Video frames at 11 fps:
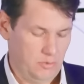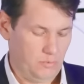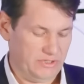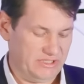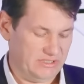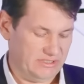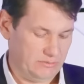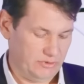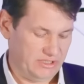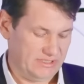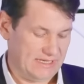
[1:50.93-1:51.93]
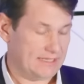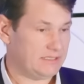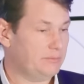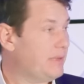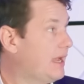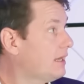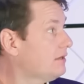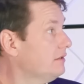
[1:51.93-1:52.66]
which is, which is asset-backed.